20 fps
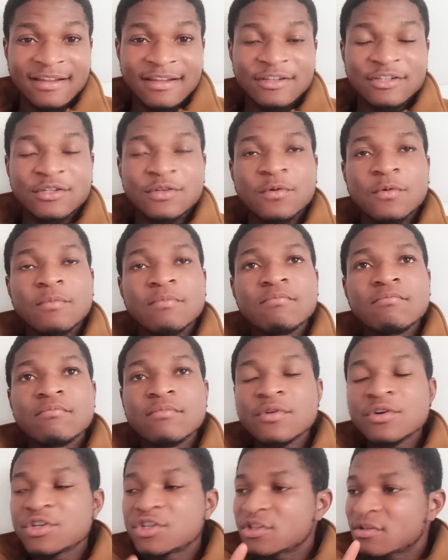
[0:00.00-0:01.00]
So,
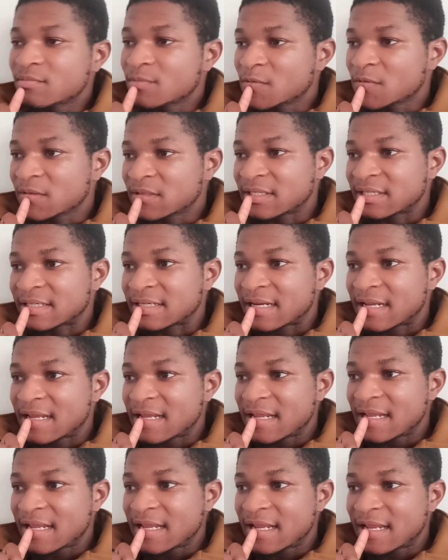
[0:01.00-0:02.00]
much more than
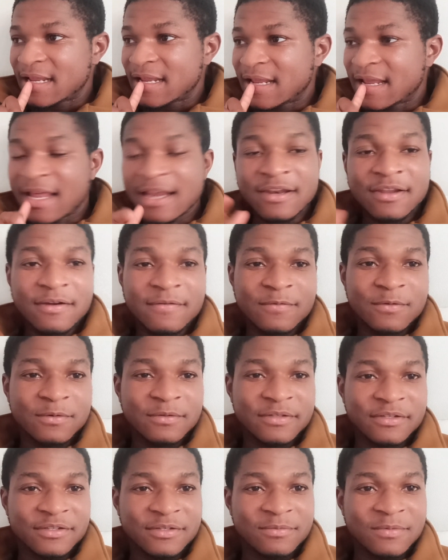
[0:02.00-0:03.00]
any of all
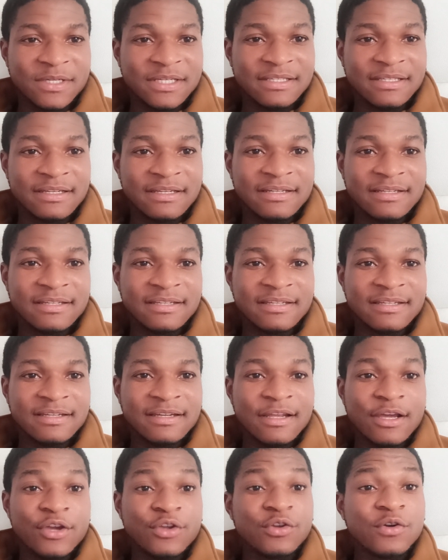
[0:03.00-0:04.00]
these reasons,
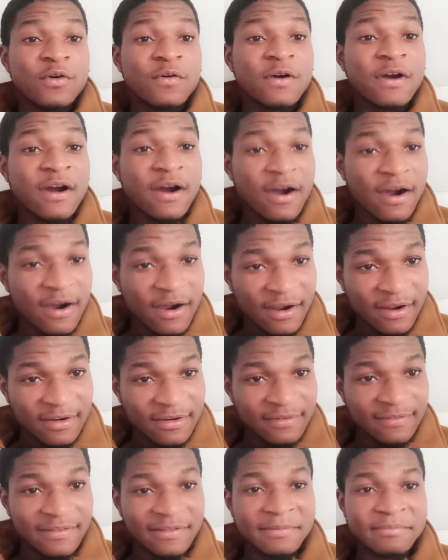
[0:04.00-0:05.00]
your car,
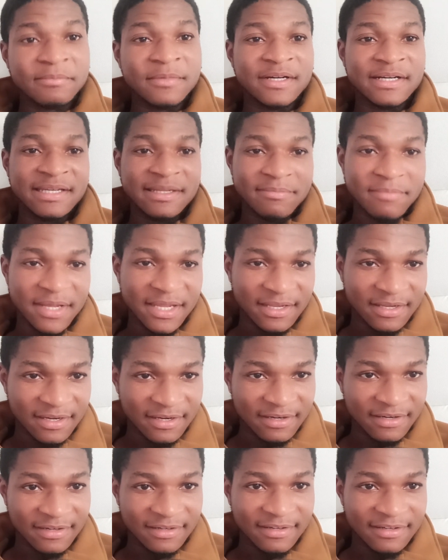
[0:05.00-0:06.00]
the money
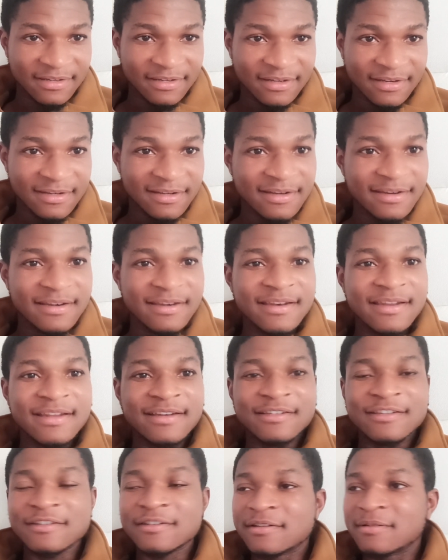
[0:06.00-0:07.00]
maker,
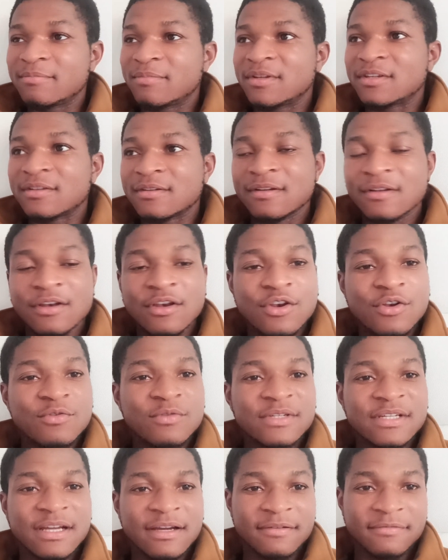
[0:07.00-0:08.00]
needs to be
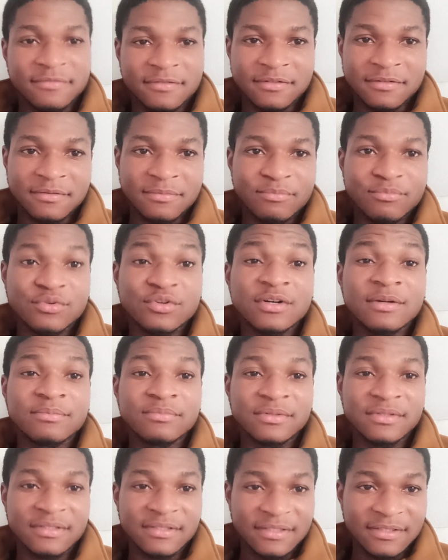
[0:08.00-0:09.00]
looked after
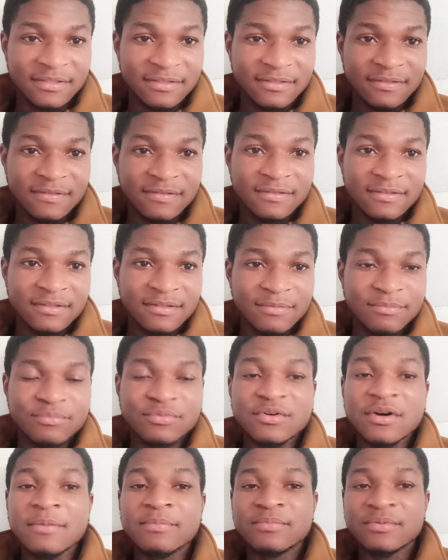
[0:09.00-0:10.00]
properly,
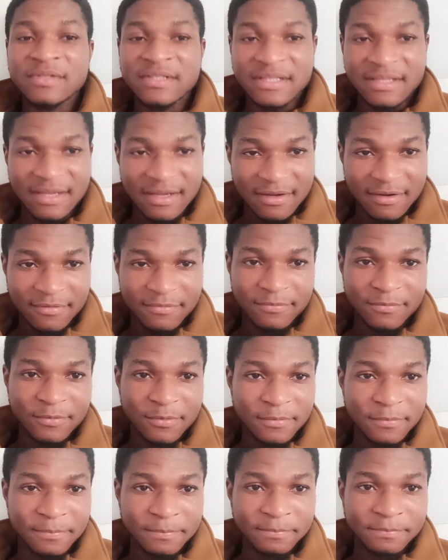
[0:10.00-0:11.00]
properly cared
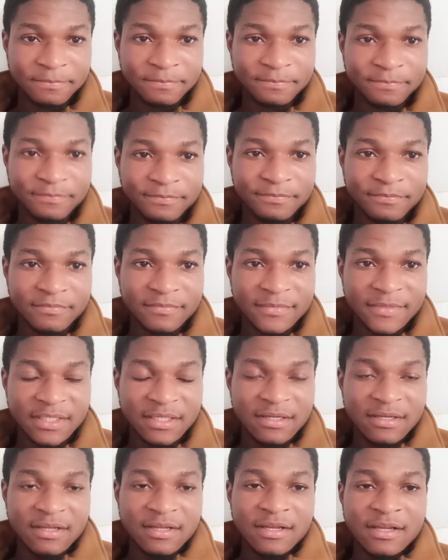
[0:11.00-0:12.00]
for
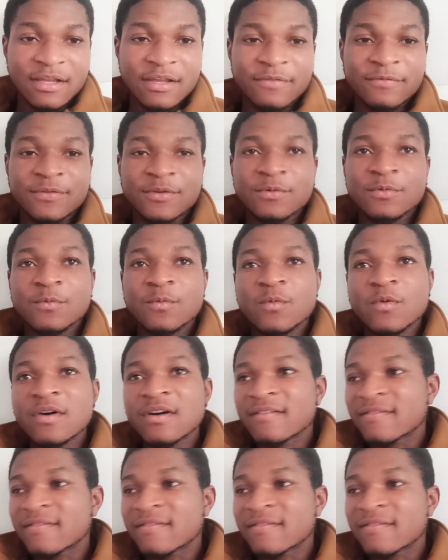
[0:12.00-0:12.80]
if you walk